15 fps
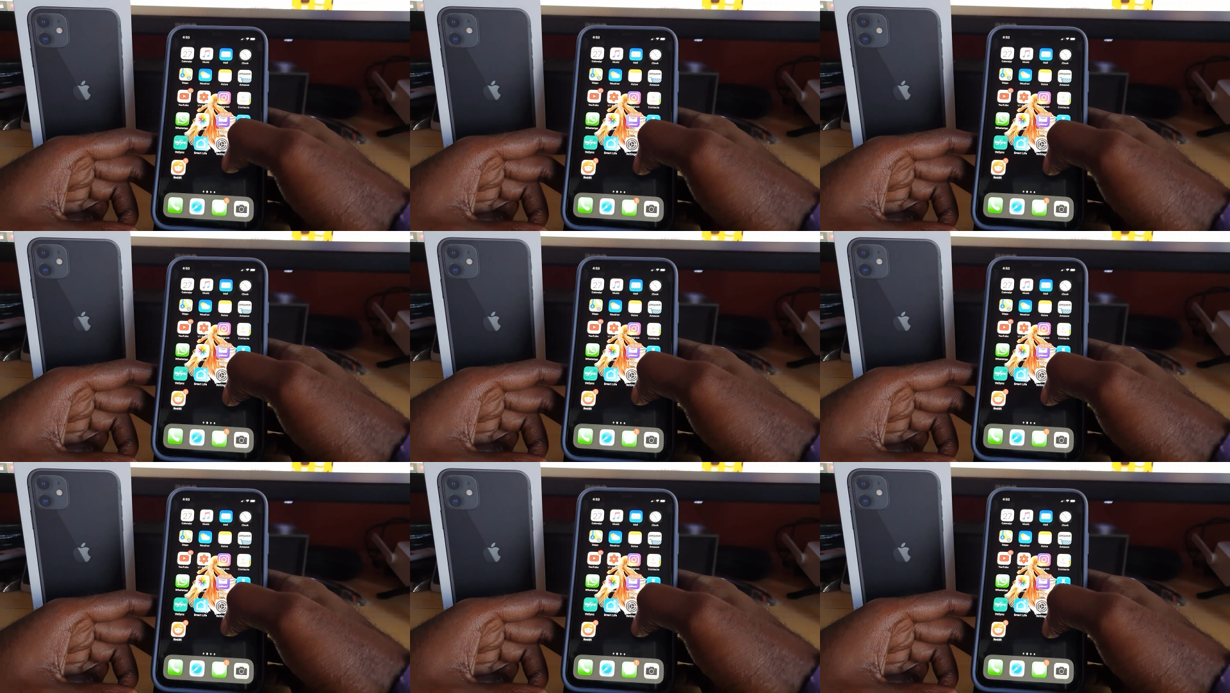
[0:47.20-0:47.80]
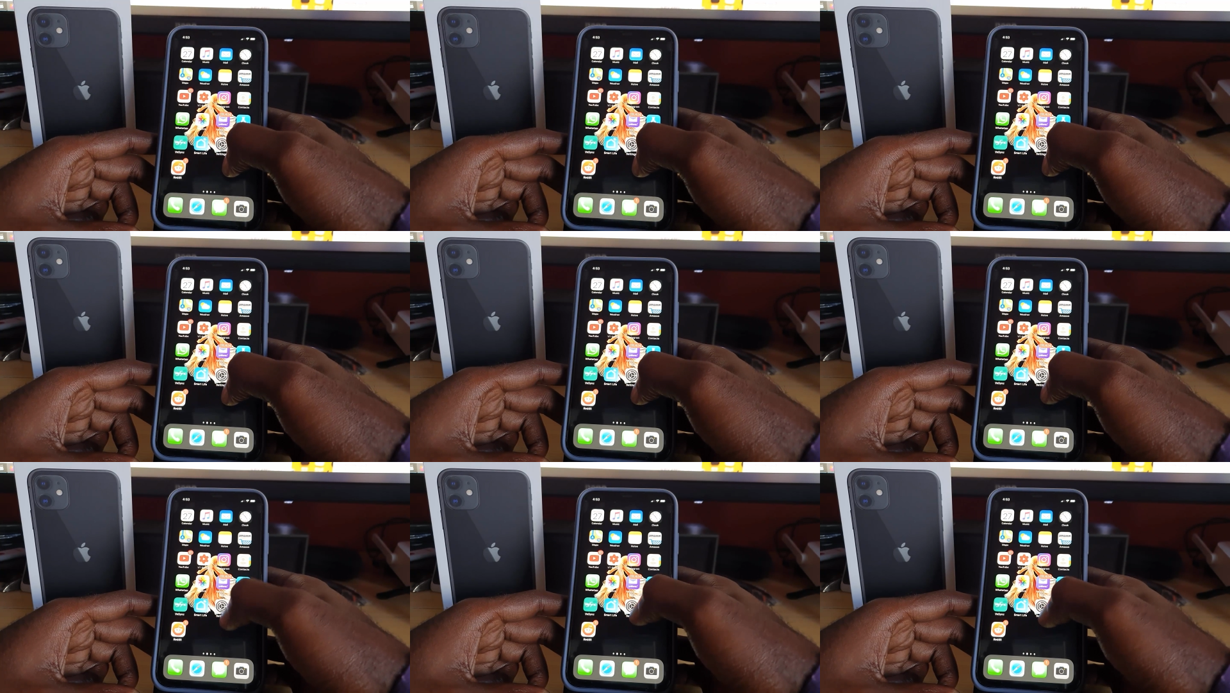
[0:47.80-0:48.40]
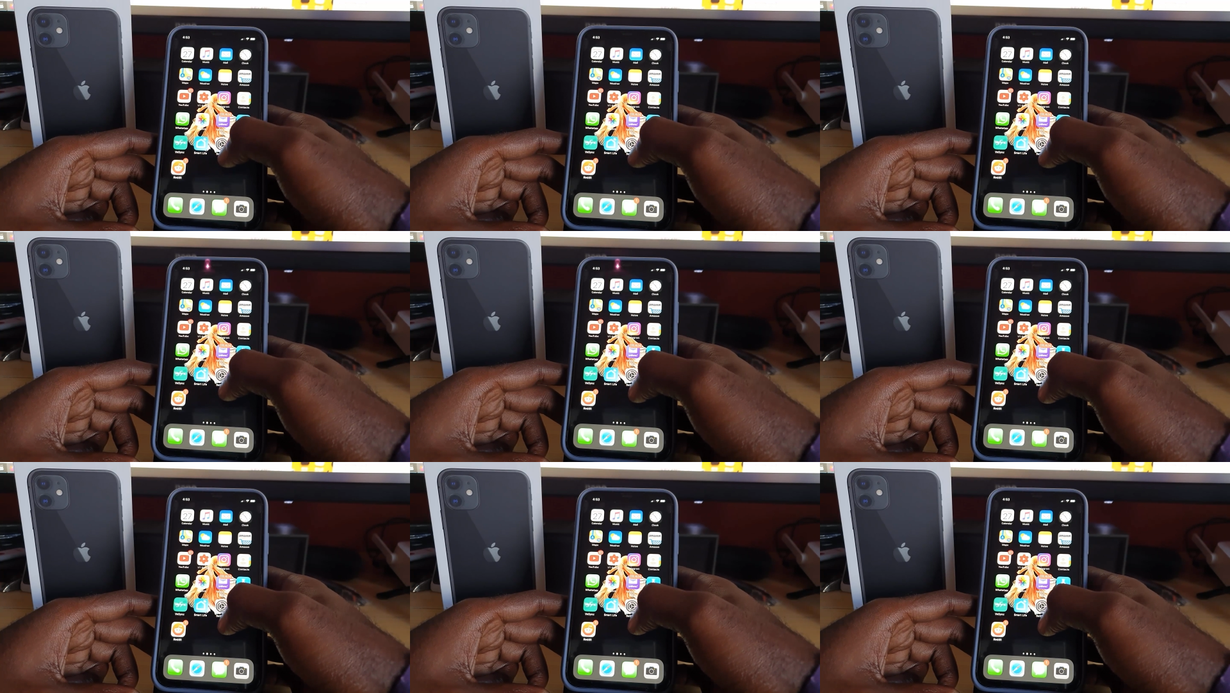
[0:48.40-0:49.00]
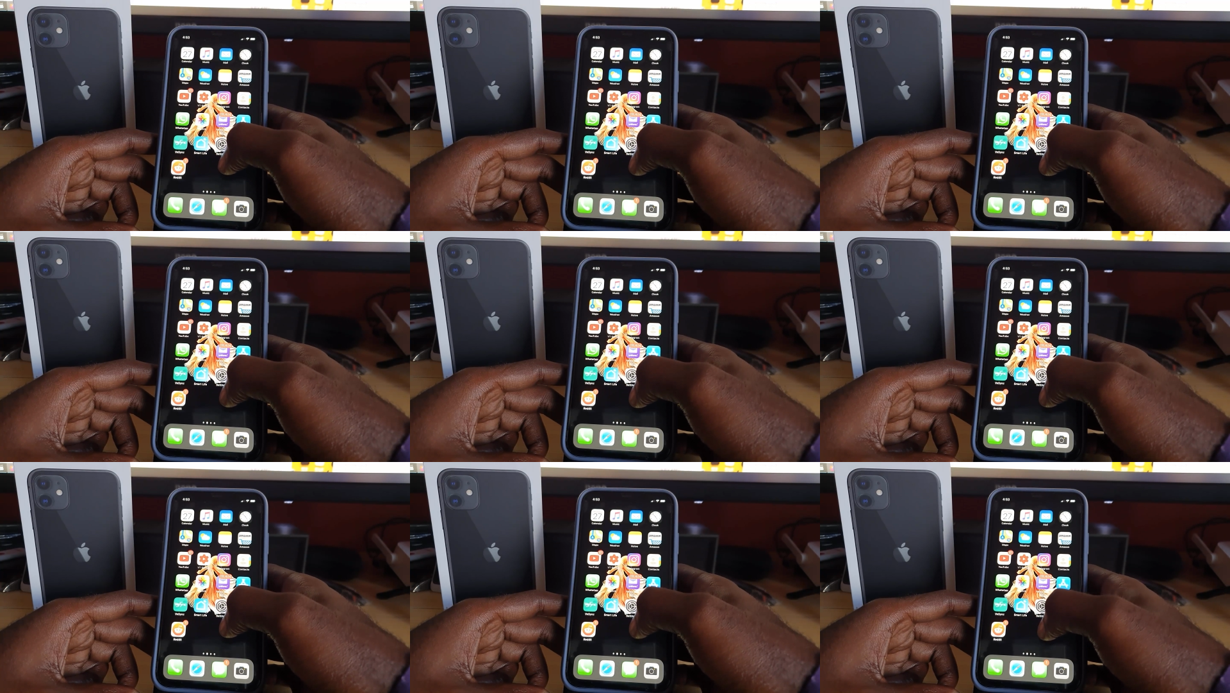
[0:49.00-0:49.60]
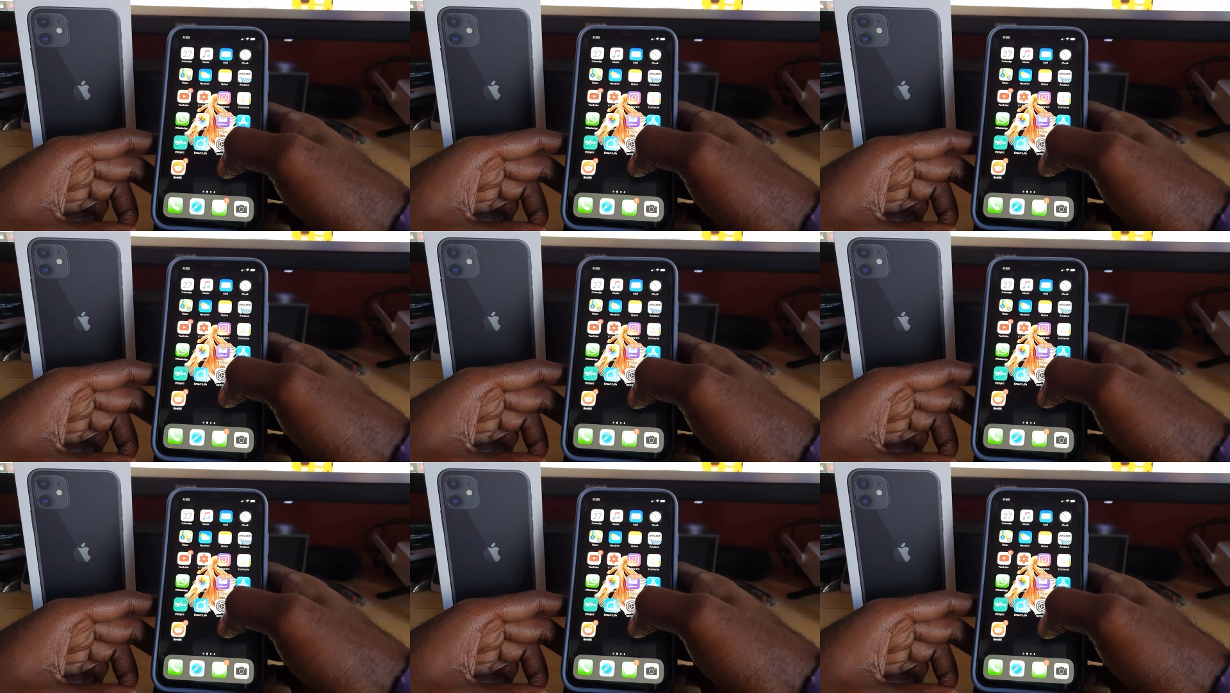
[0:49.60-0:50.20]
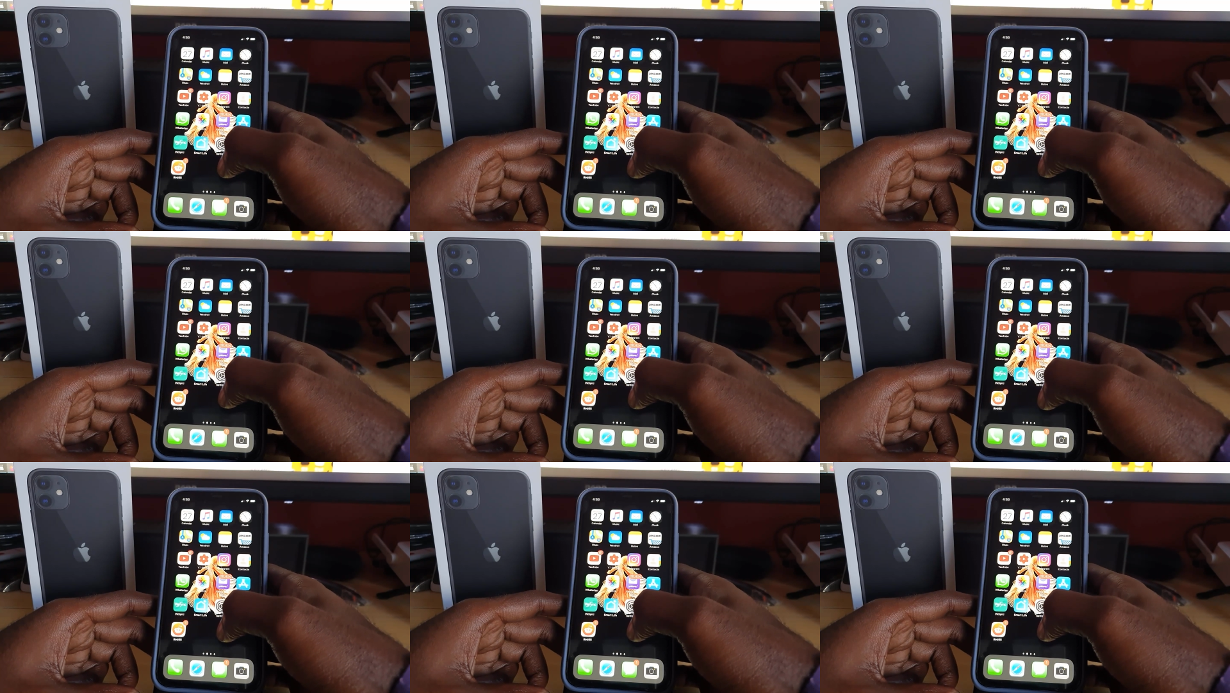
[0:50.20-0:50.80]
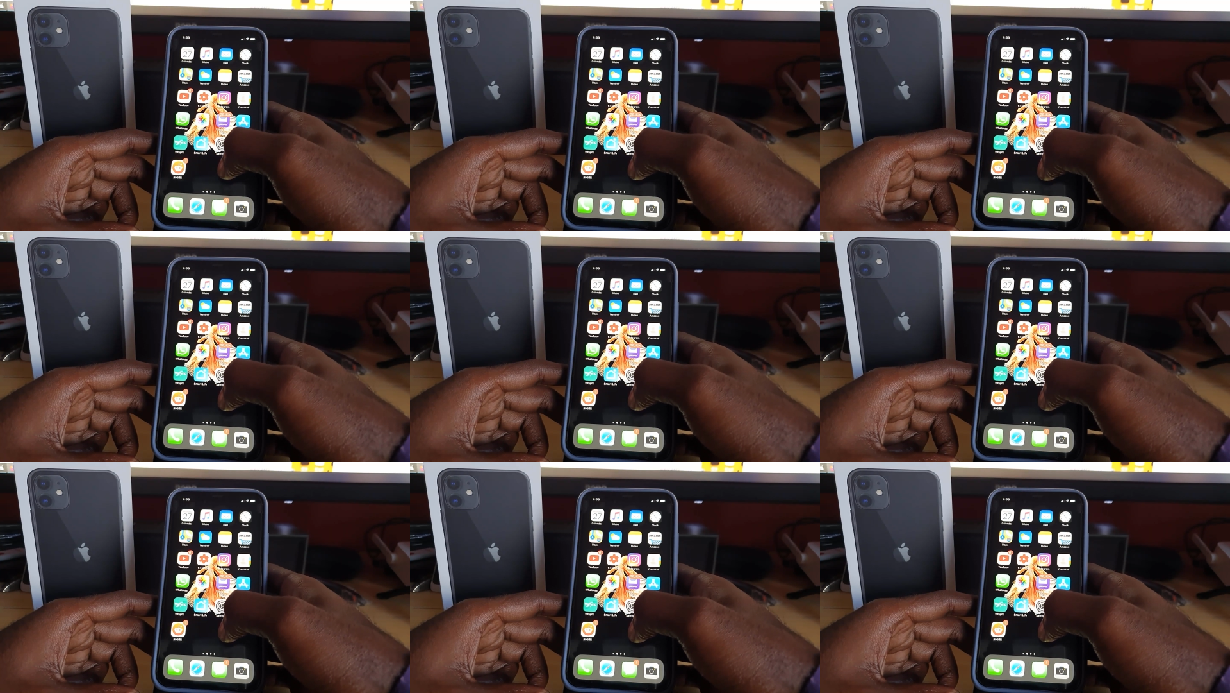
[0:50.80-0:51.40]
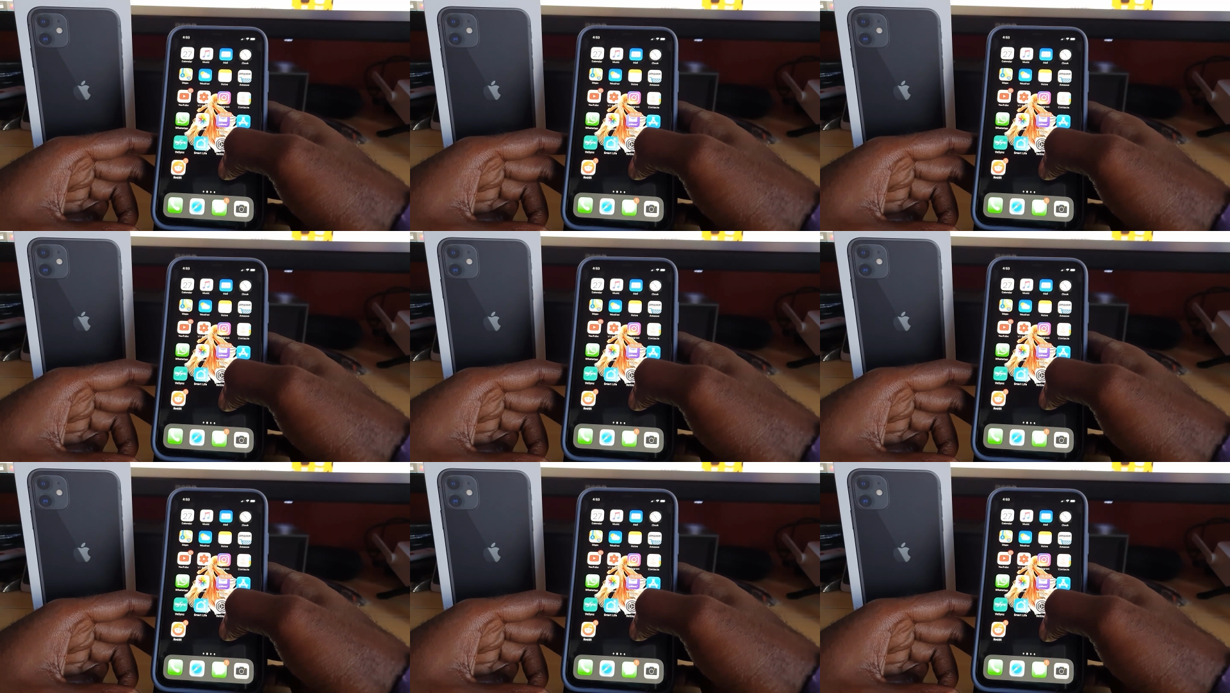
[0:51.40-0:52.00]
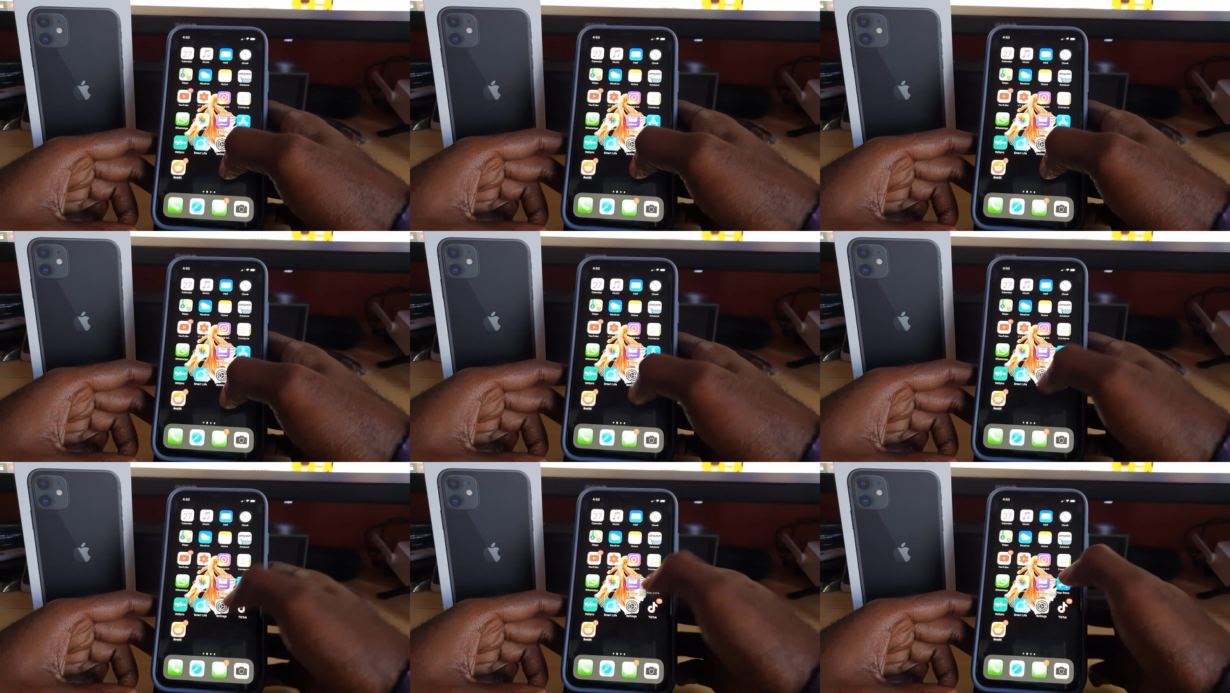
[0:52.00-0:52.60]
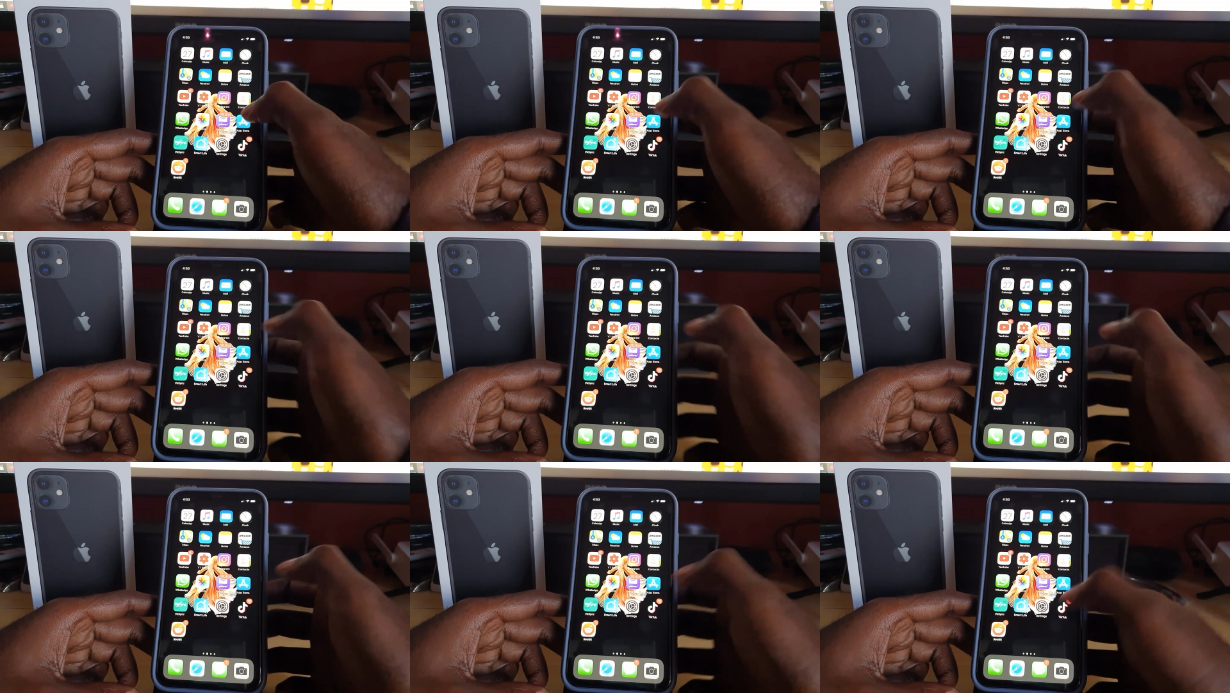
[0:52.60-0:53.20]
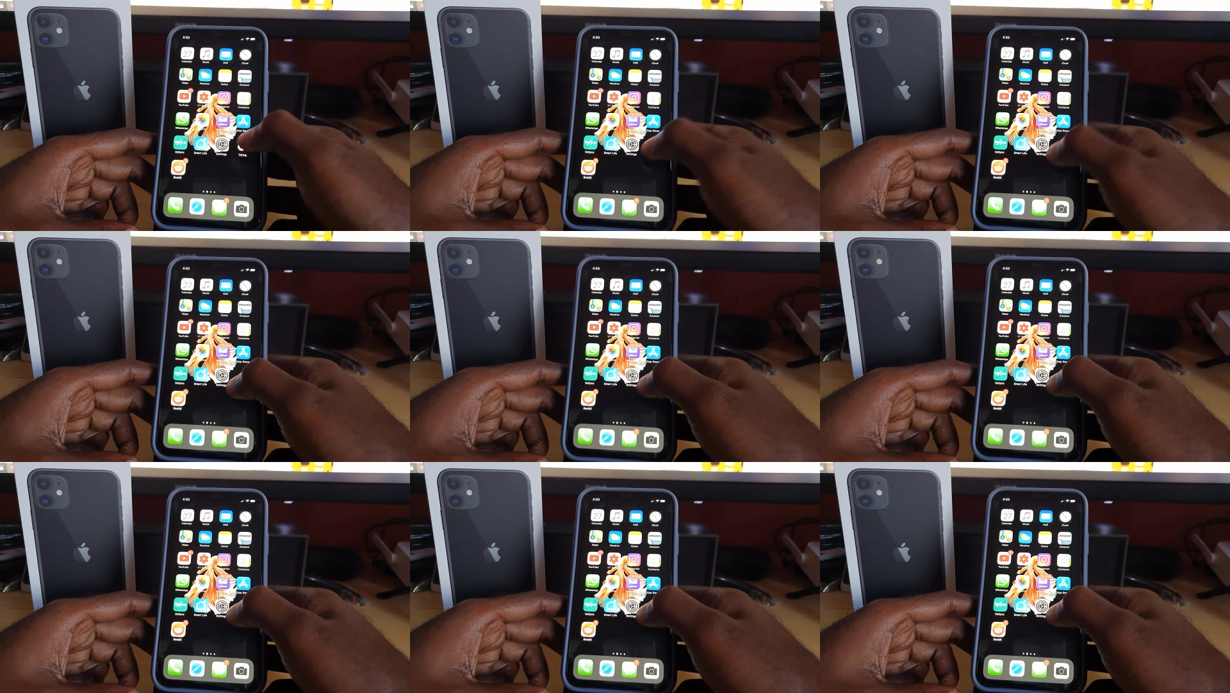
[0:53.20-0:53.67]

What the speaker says: (no speaker visible)